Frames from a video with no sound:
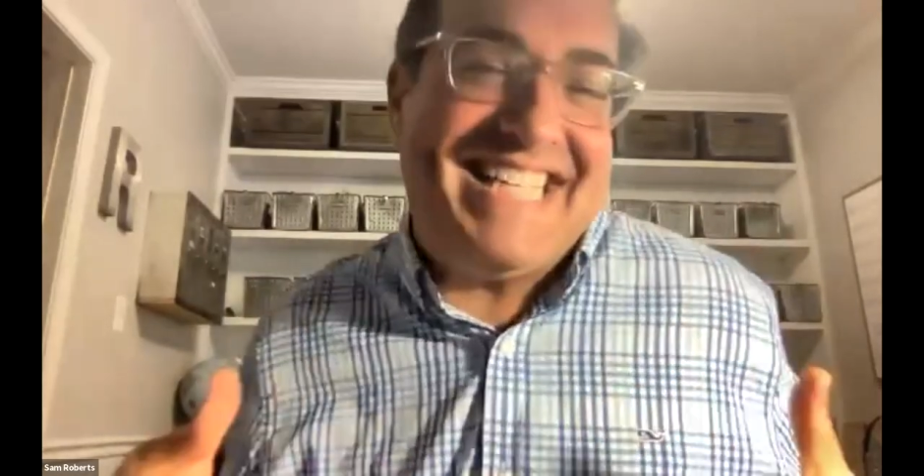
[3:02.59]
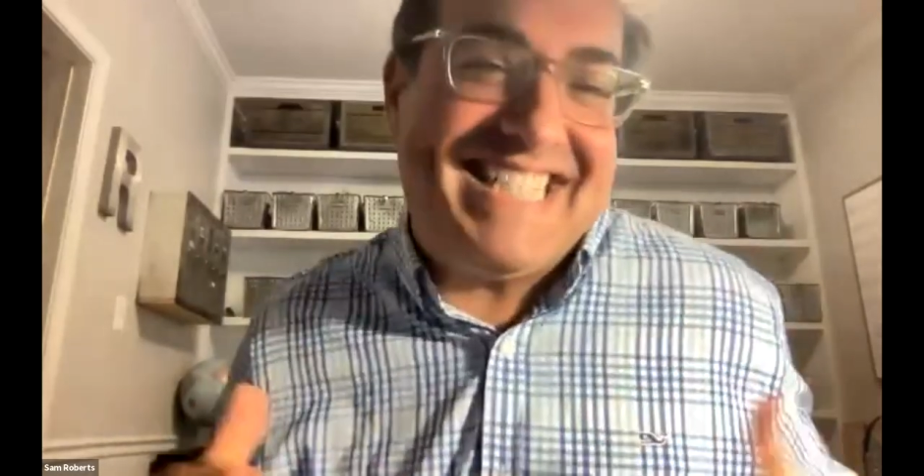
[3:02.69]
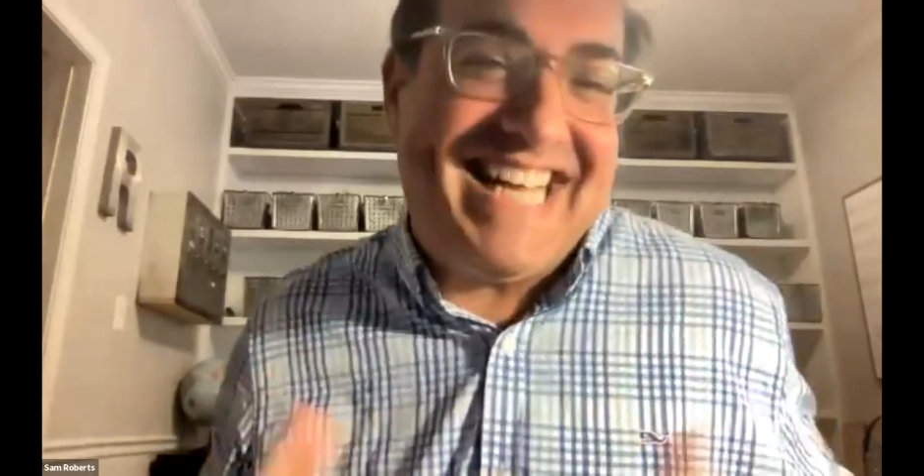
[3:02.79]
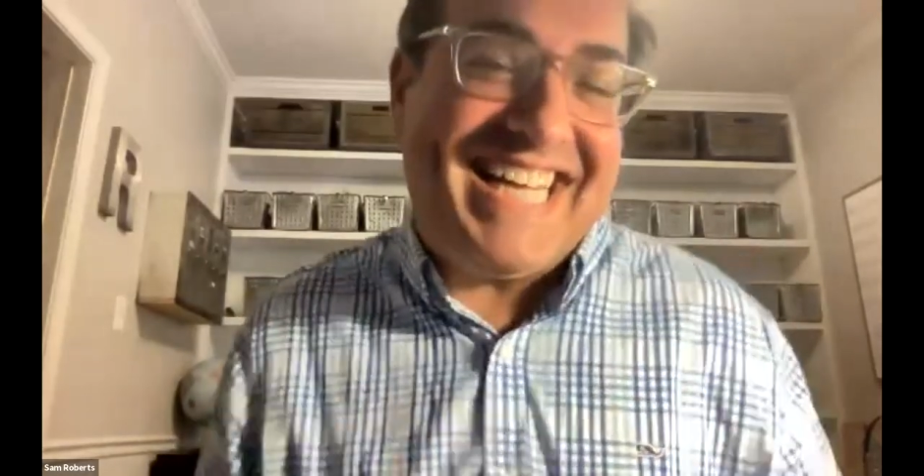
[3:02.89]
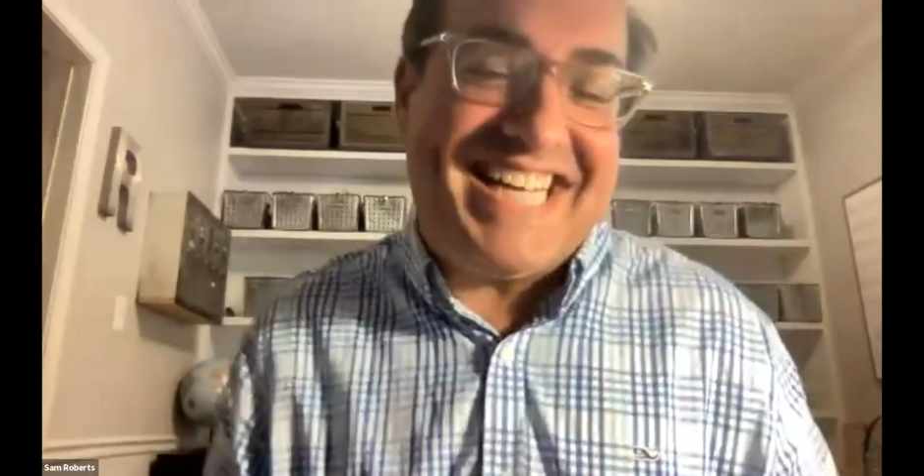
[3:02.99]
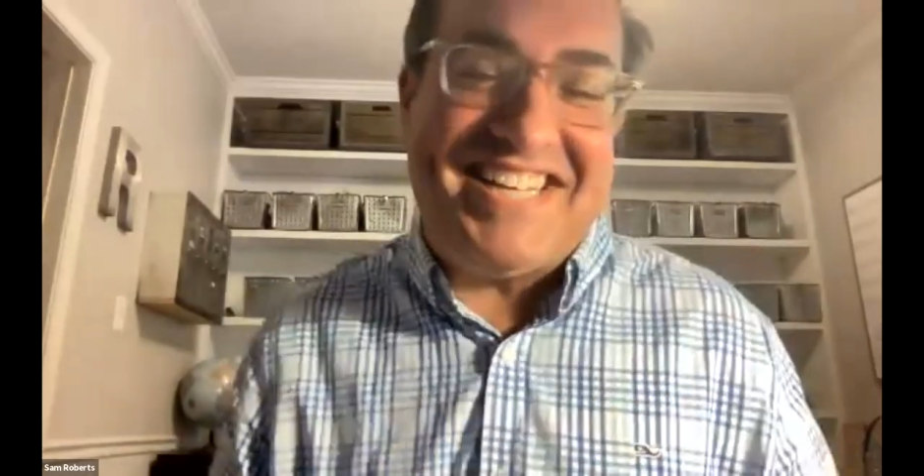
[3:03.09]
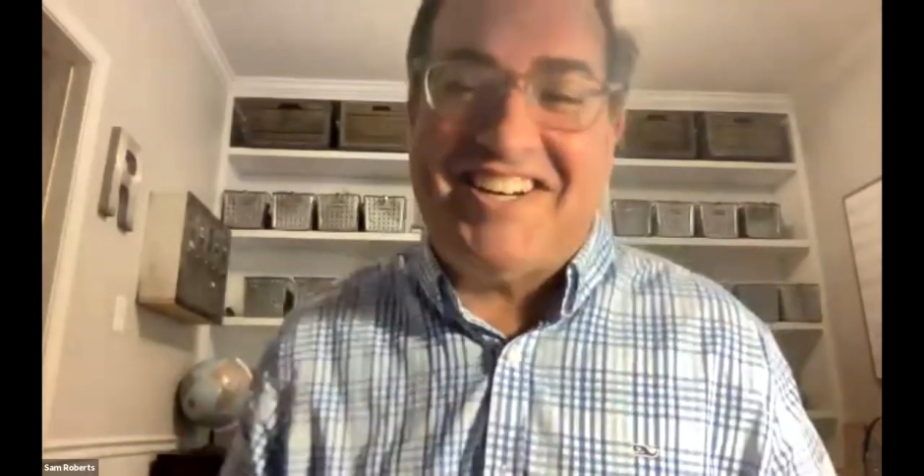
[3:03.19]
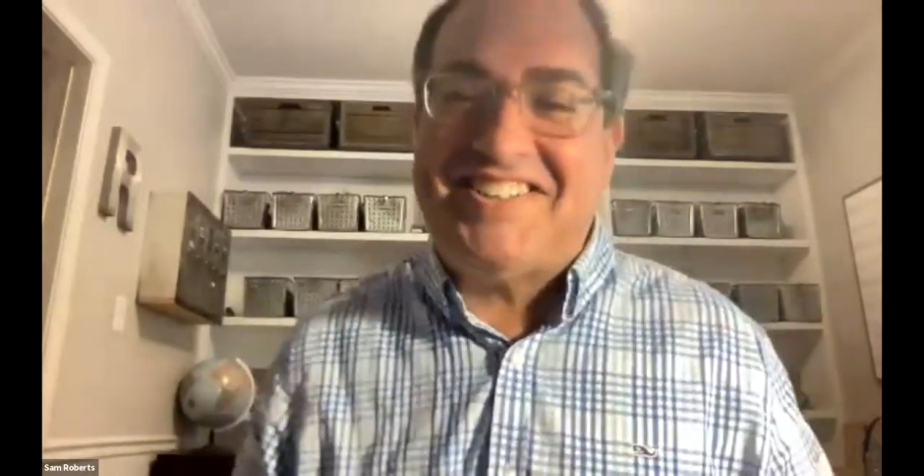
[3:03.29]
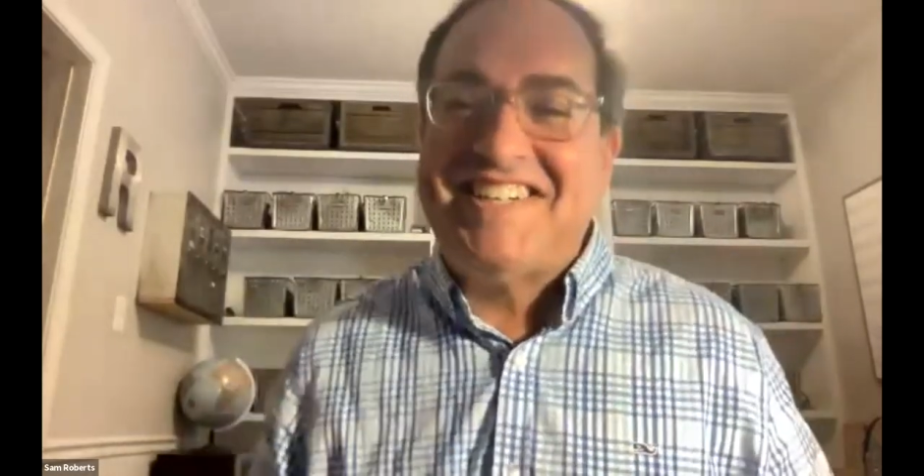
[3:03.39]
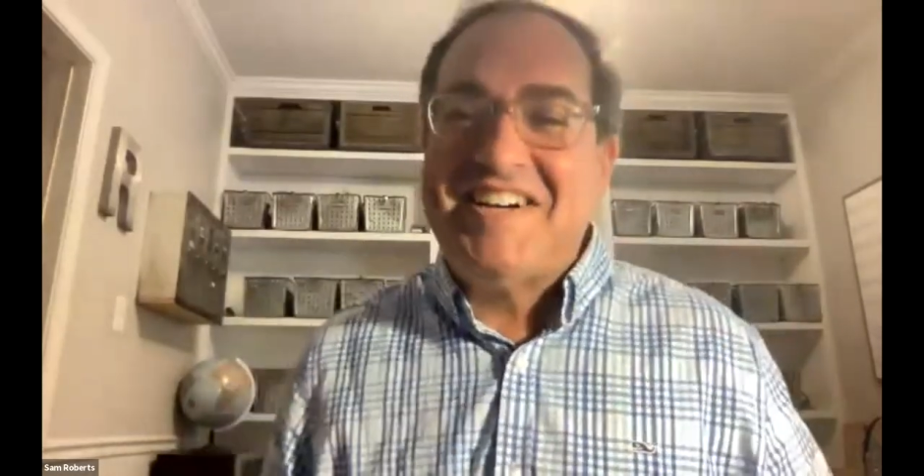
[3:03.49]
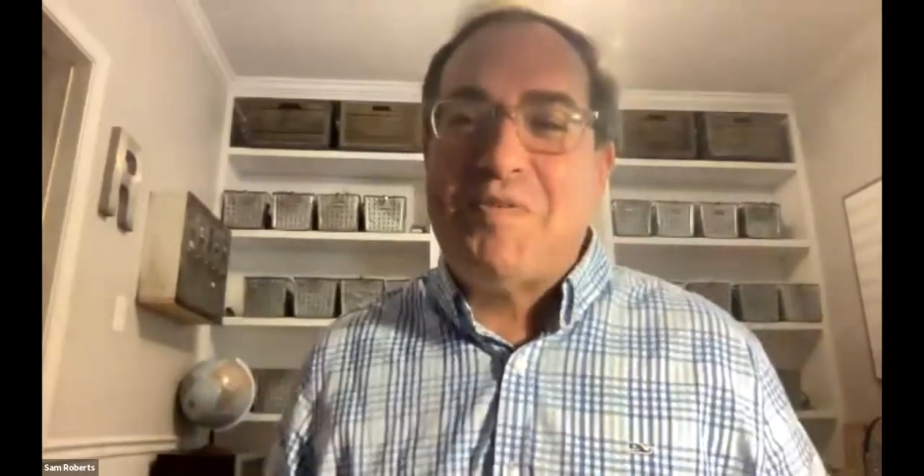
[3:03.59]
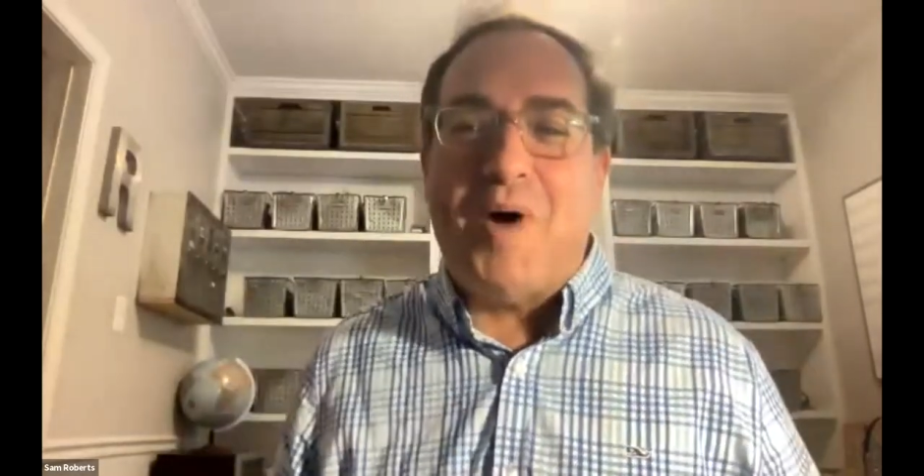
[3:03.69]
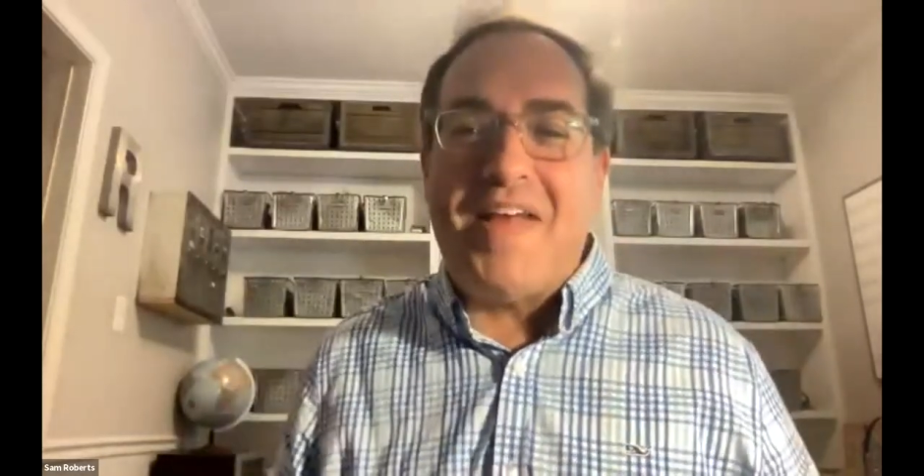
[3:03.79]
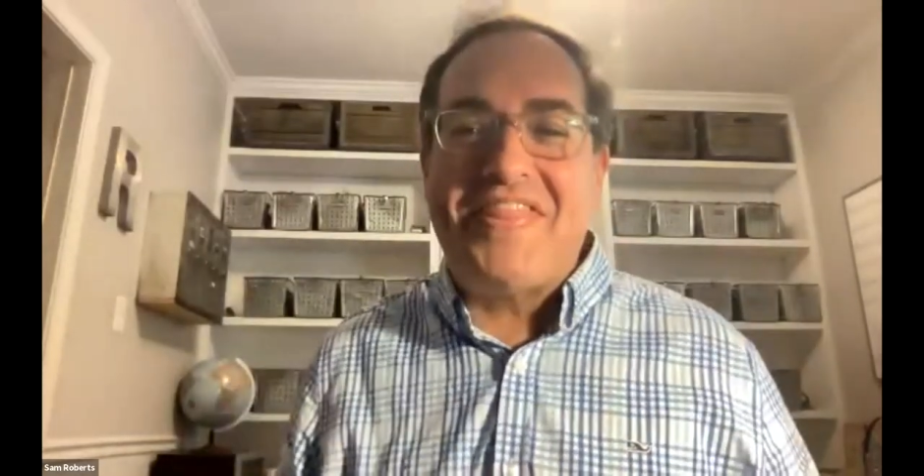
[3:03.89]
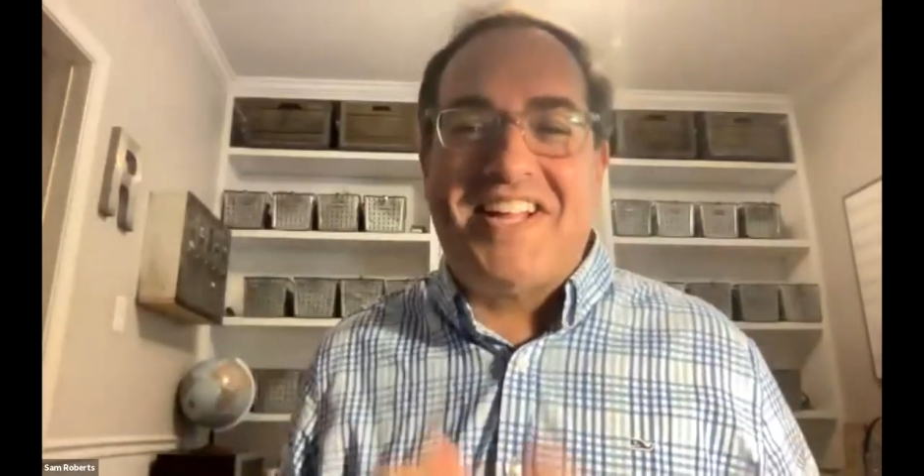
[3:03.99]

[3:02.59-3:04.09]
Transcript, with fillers: It's like you know, won